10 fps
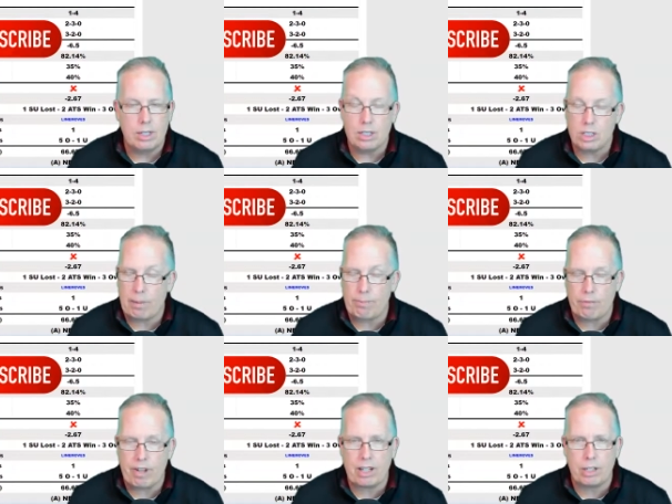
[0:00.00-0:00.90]
Shop for
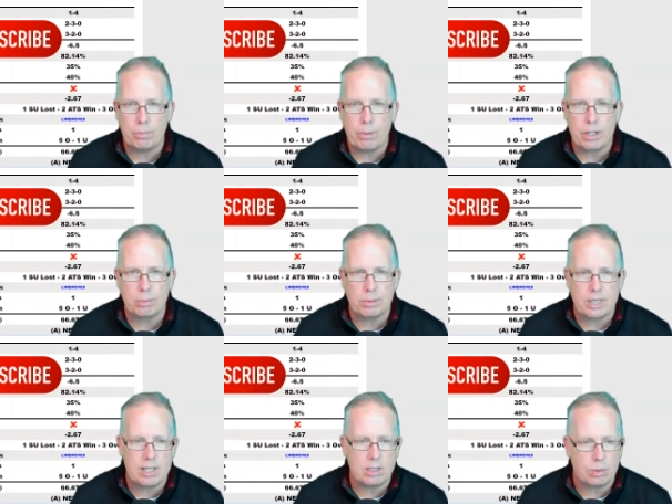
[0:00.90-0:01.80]
value, play those
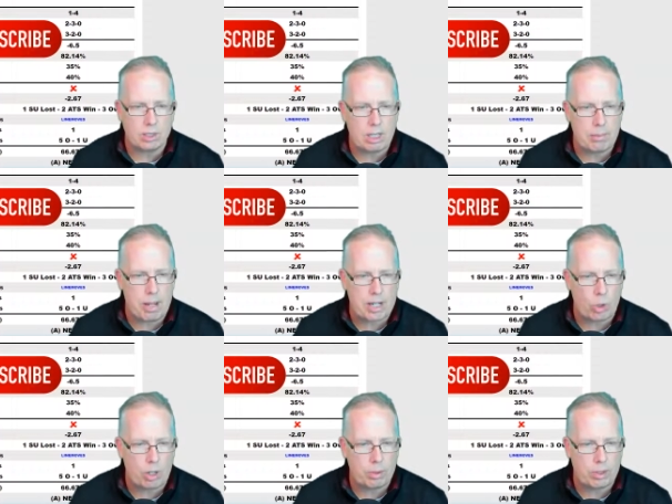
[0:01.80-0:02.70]
percentages. We'll see you back
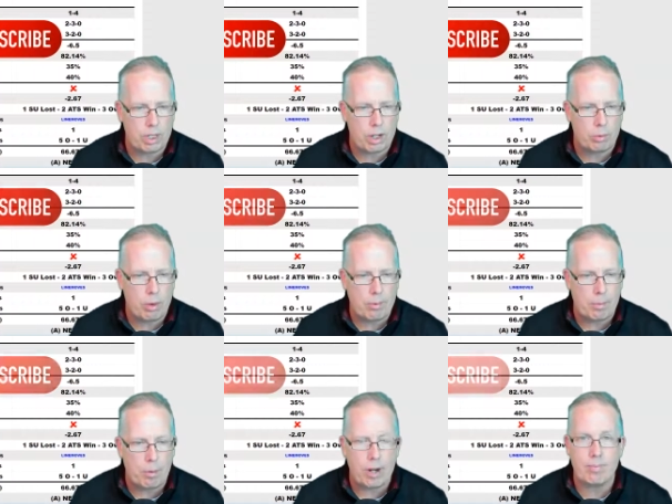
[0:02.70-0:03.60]
shortly with another Raymond
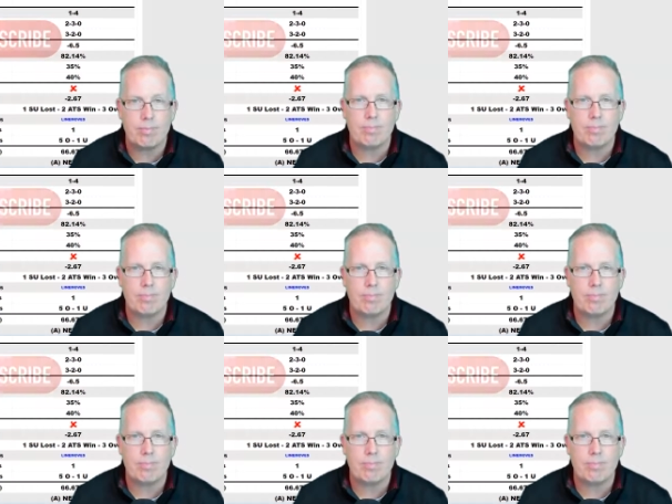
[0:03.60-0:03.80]
Report.